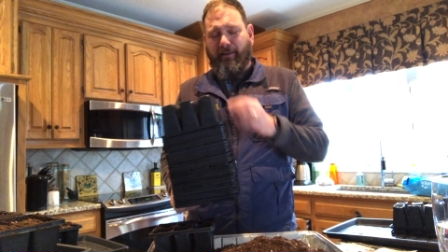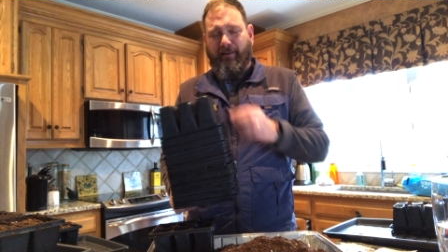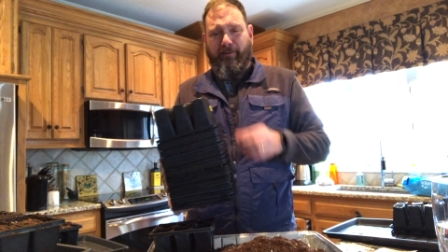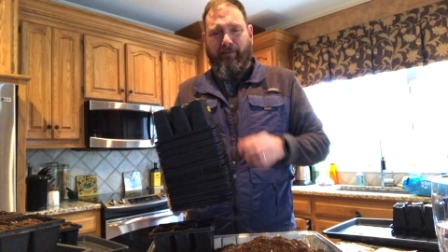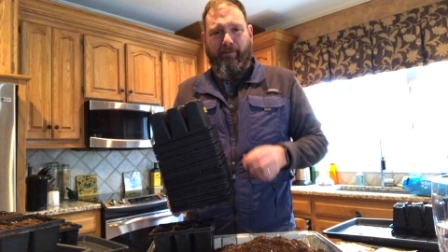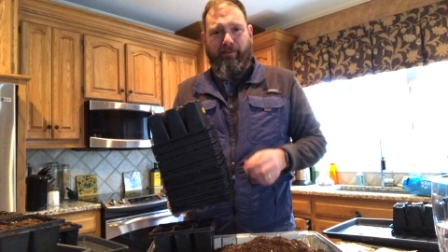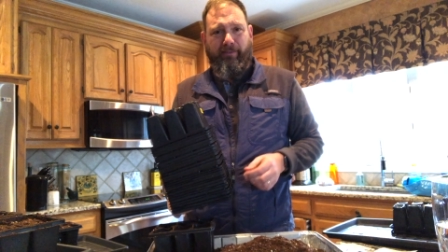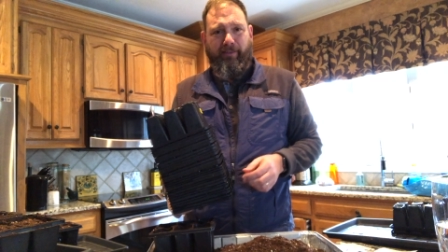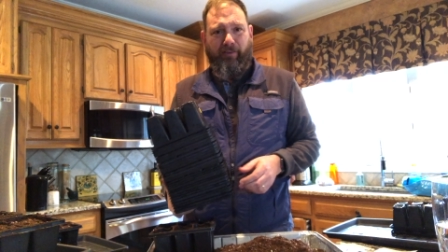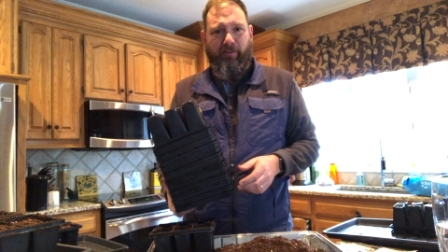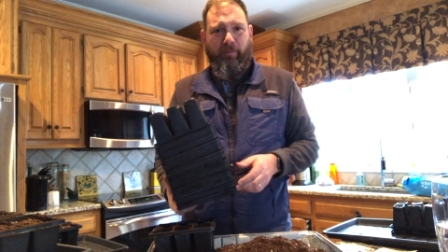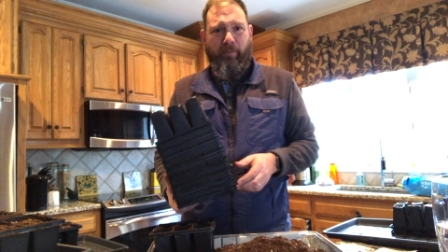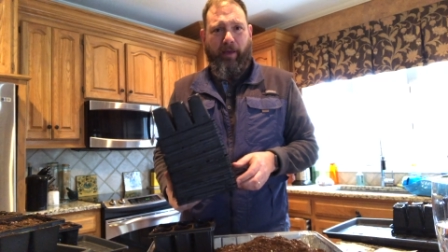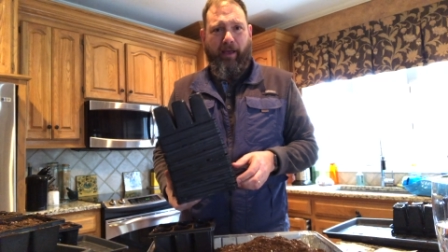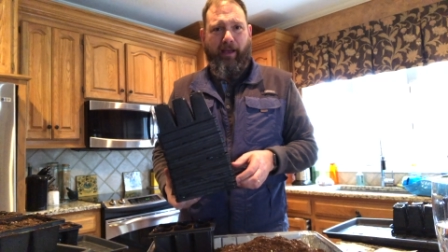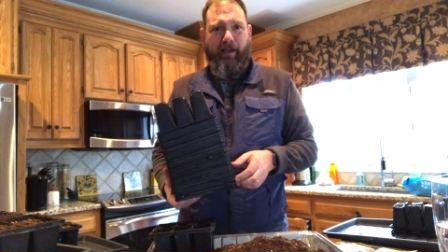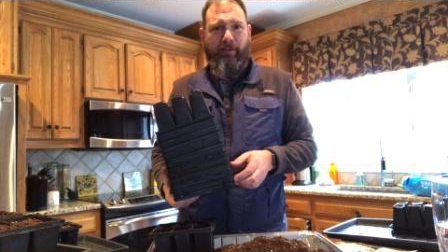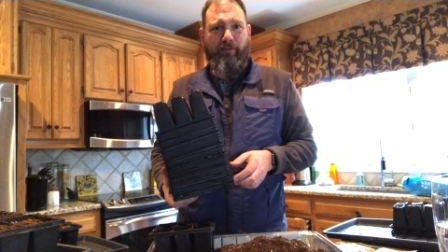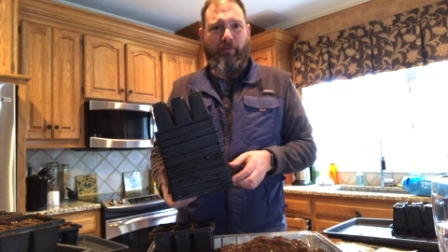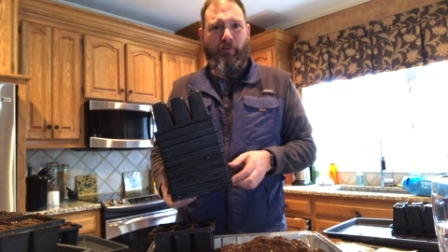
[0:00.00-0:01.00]
6
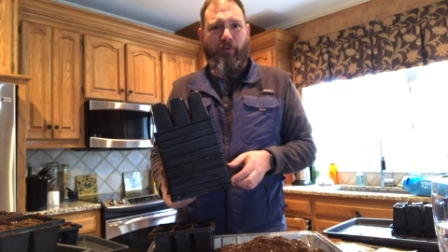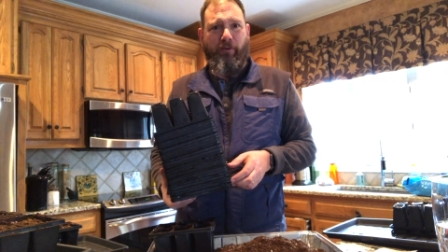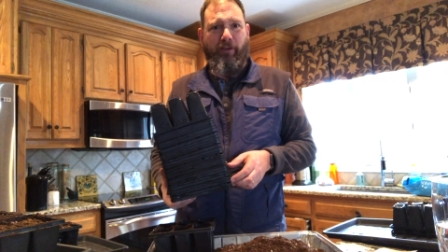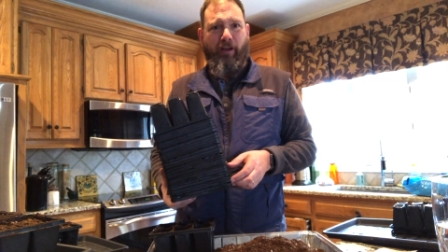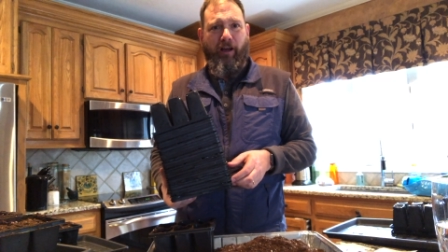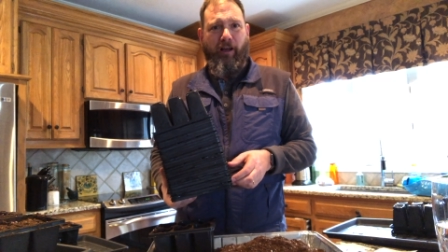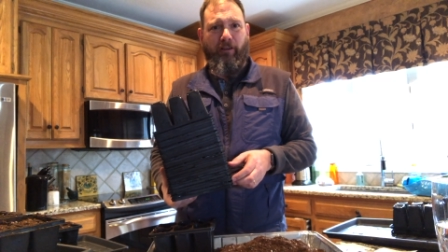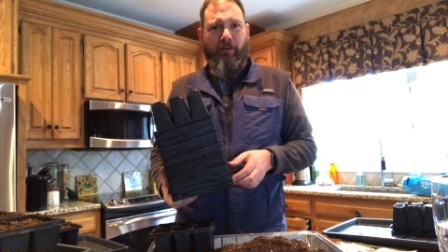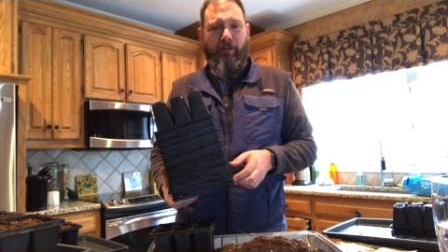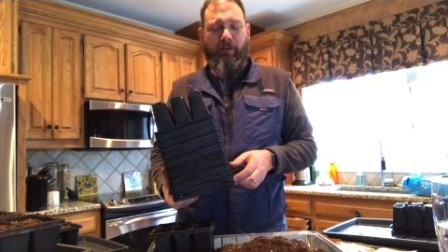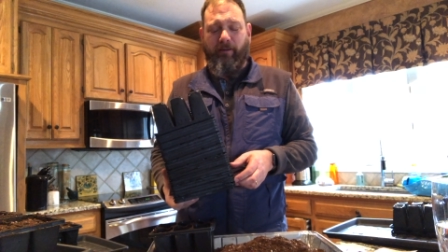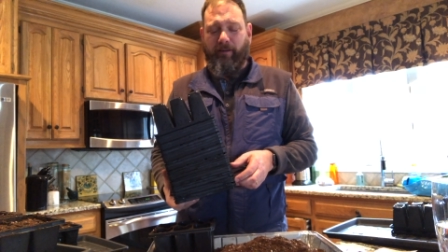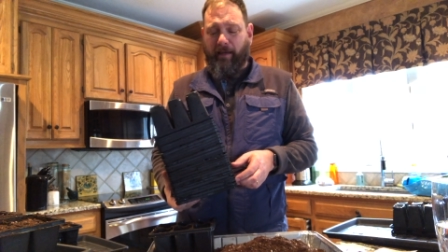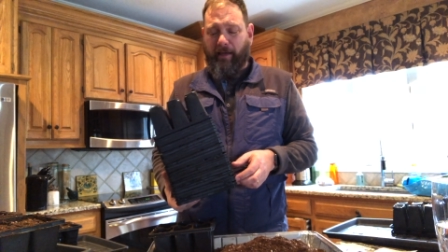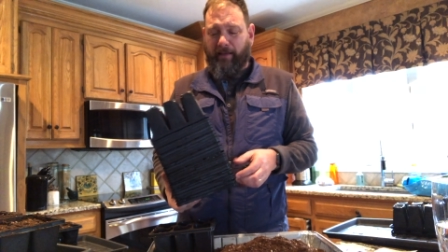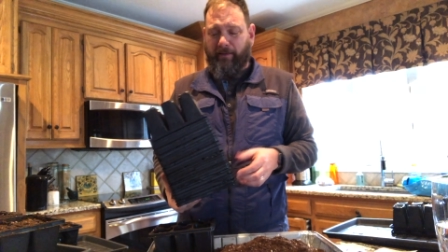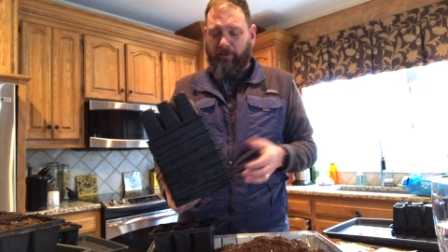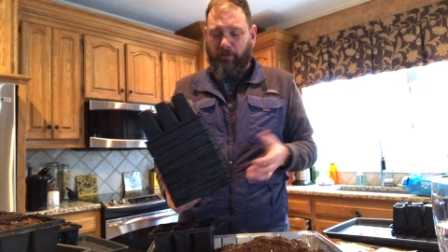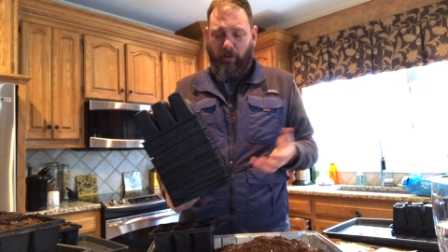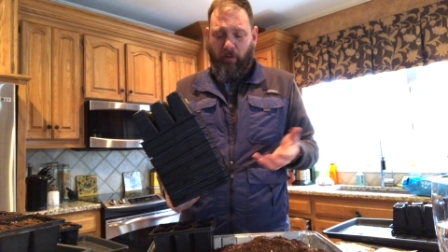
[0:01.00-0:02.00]
packs for $1,
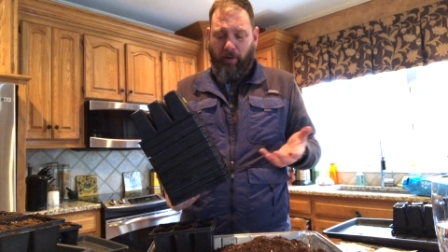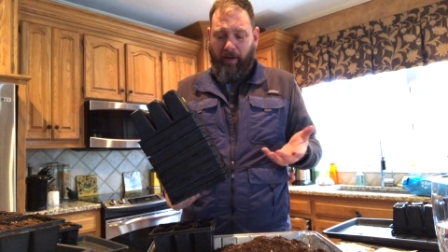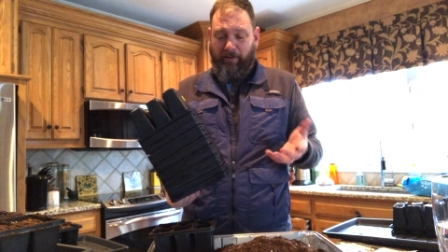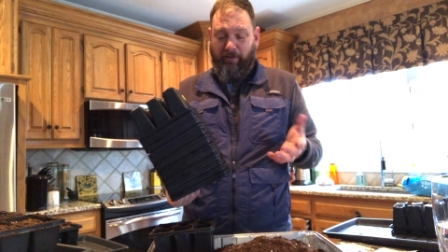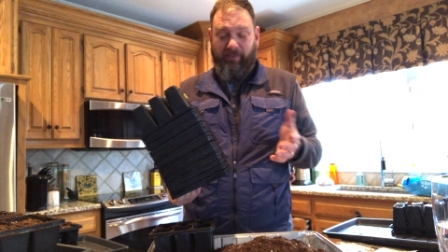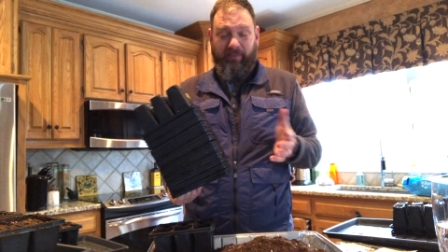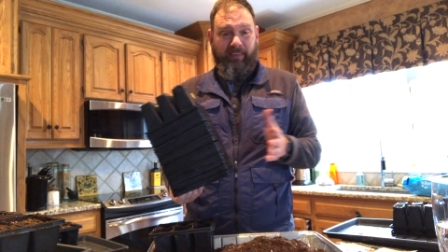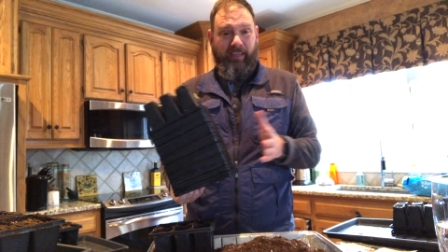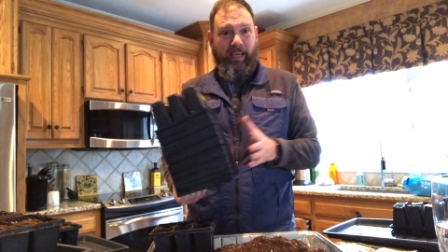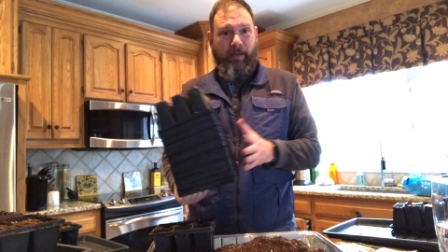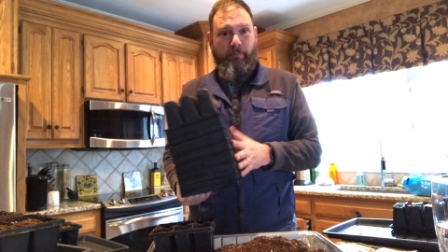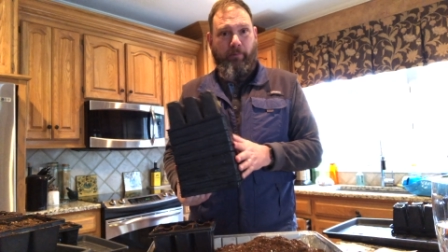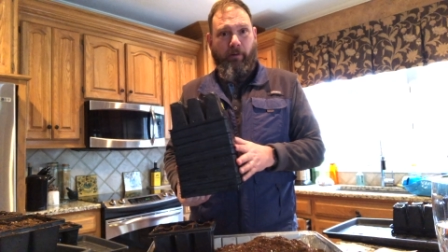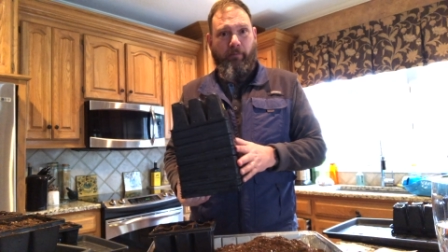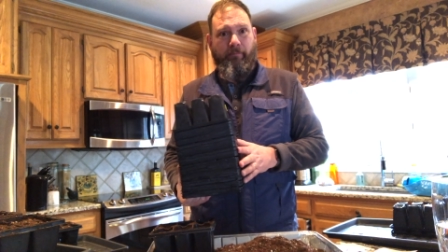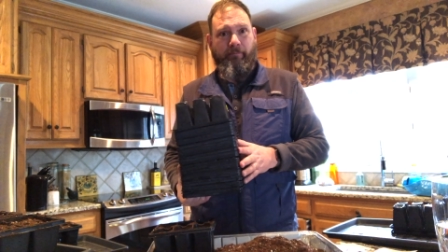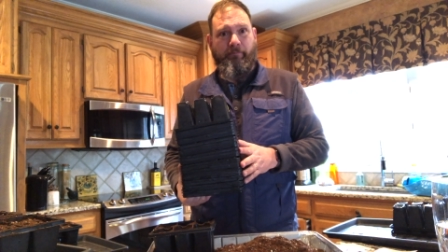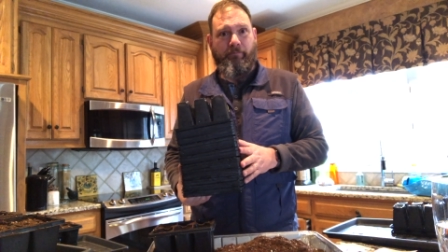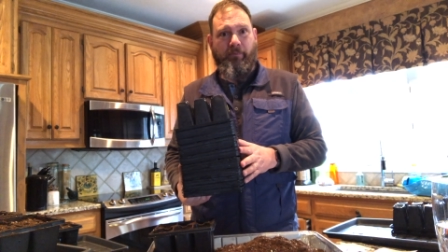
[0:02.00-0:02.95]
and so I just keep them.